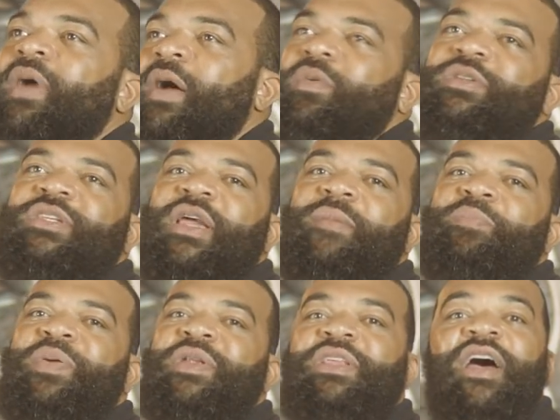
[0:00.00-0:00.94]
I would say,
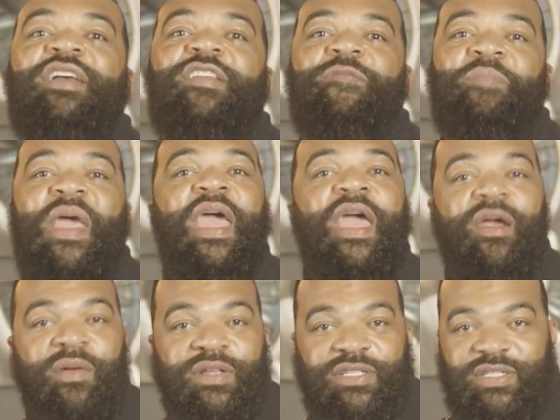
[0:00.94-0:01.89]
productive
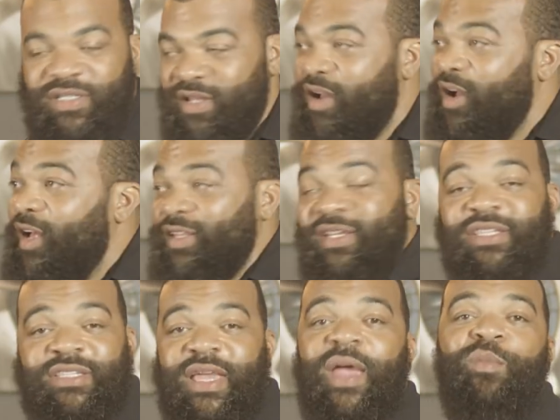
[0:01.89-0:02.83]
parents under
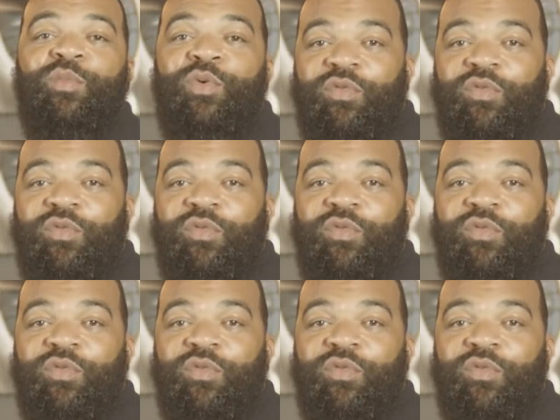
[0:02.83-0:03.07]
the same